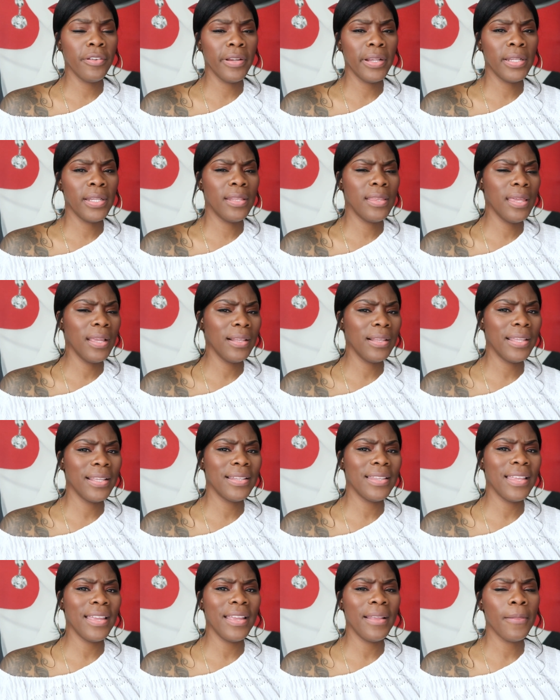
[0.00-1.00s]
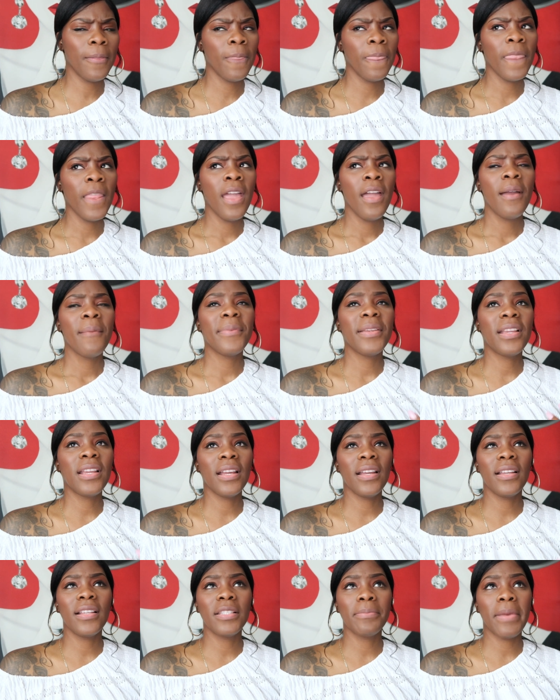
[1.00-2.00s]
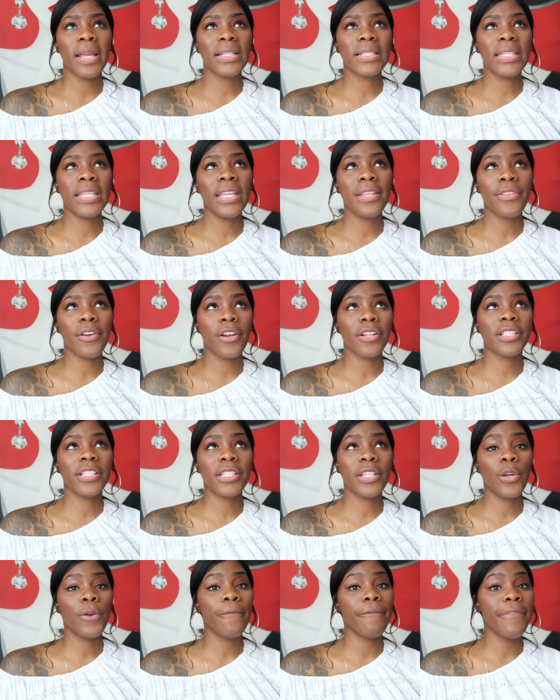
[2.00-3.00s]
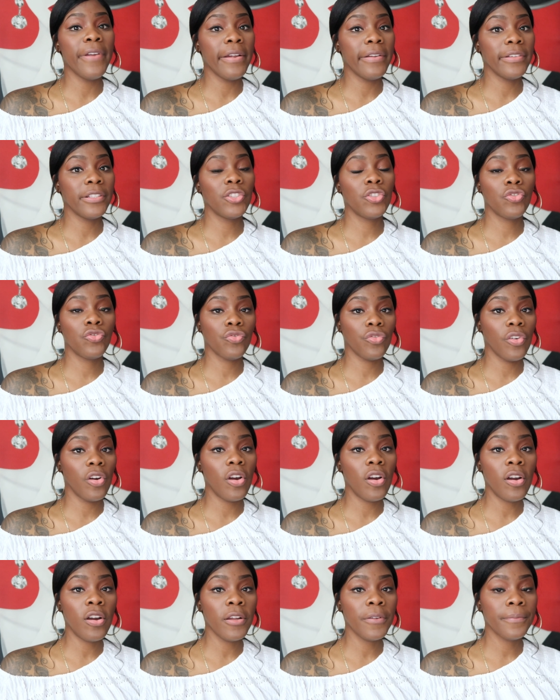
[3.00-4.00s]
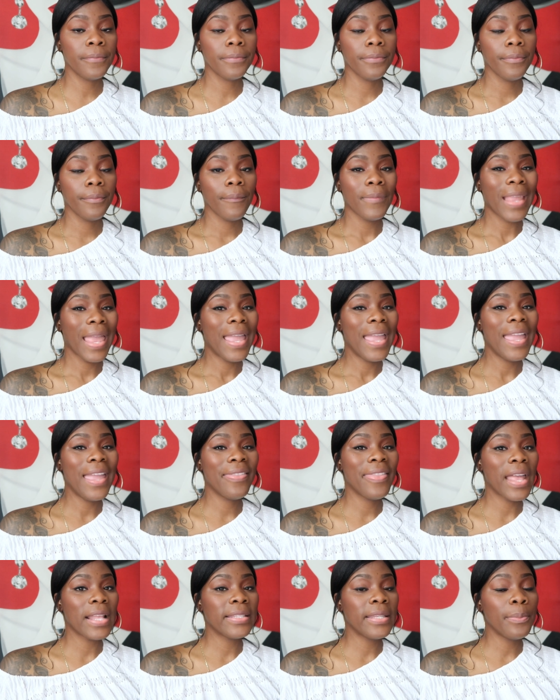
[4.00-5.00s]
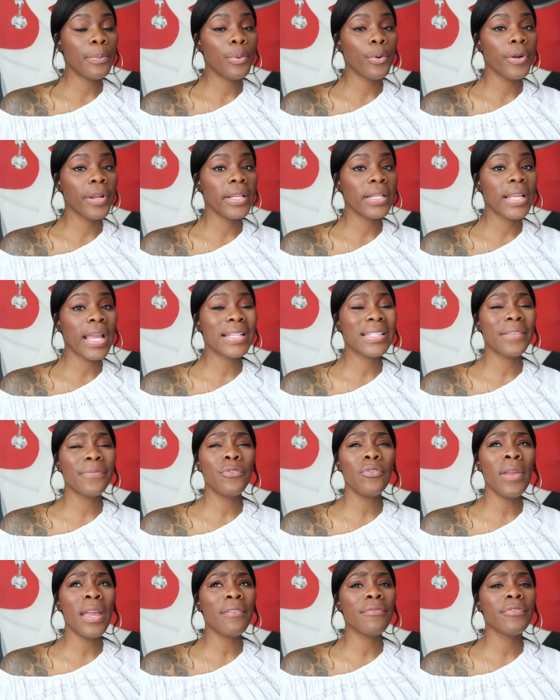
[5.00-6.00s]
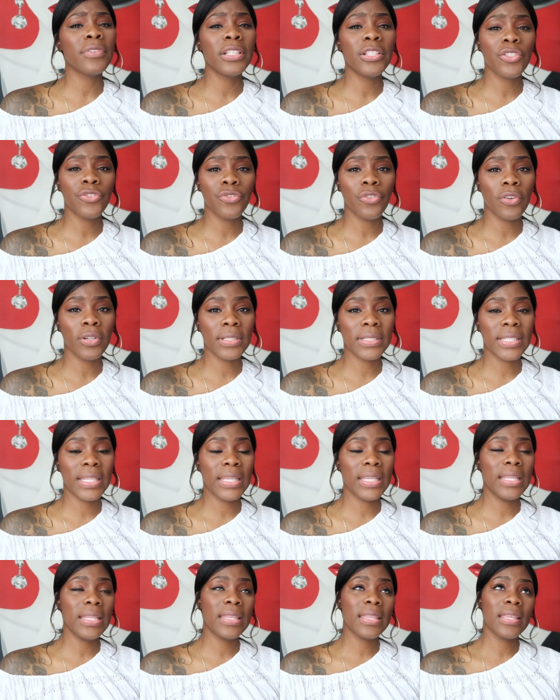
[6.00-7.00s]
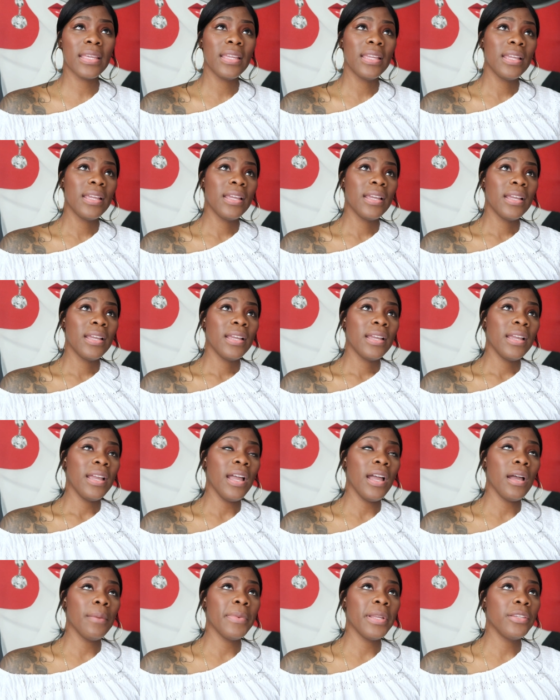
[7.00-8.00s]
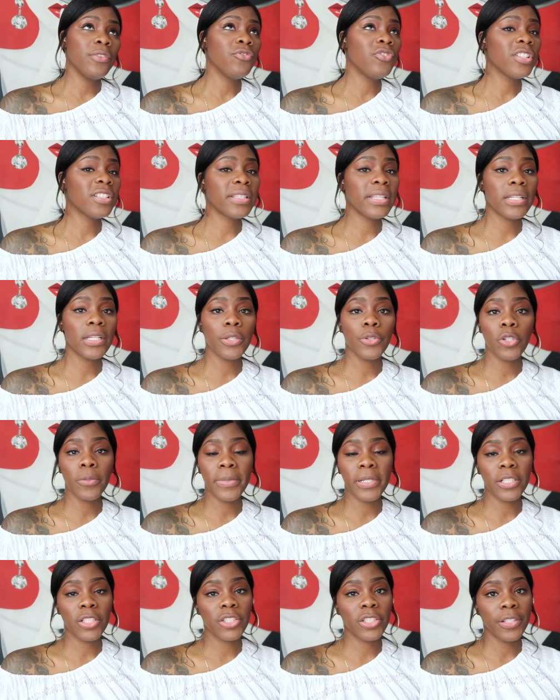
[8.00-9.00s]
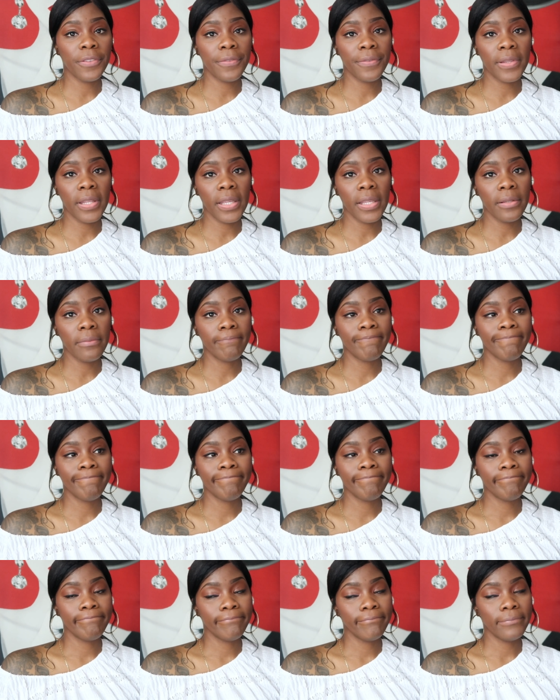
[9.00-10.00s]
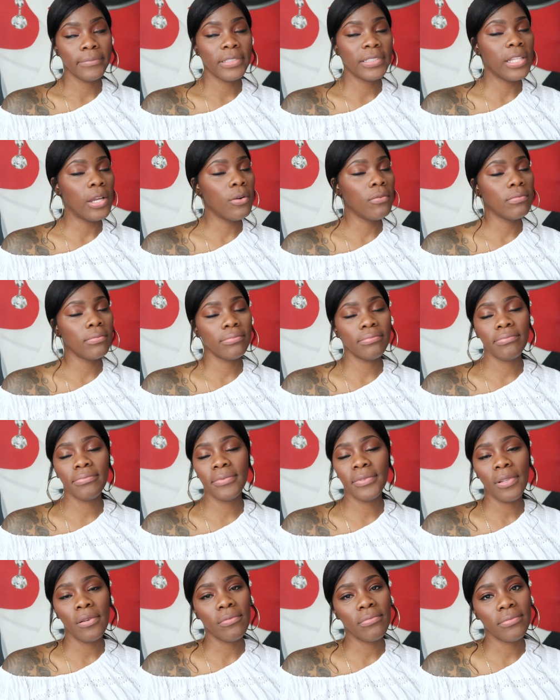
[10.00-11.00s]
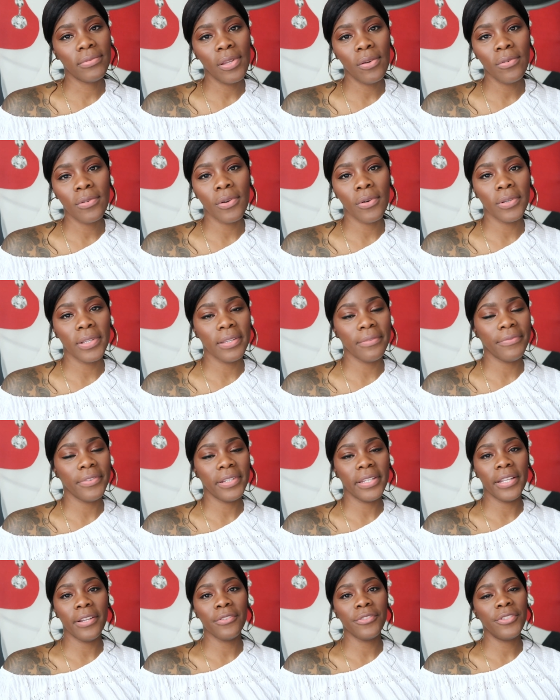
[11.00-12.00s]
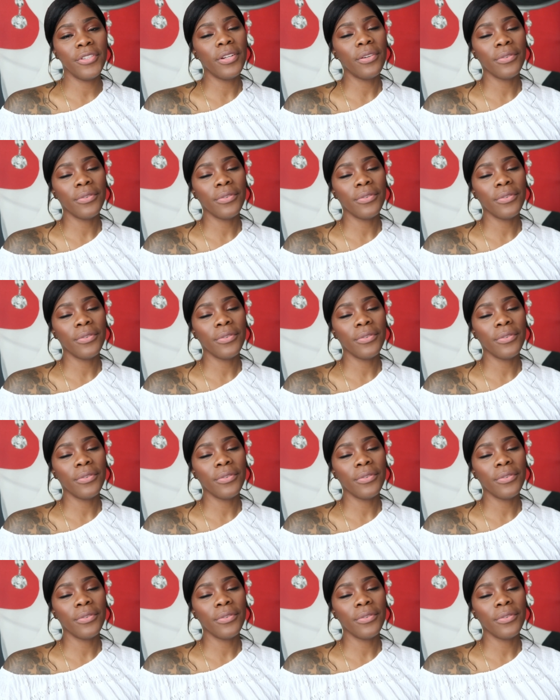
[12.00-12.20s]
or anything like that because my teeth are still very strong. And that's important, guys. If you have really strong teeth um, and you just need a little bit of shifting, don't don't don't go get veneers. You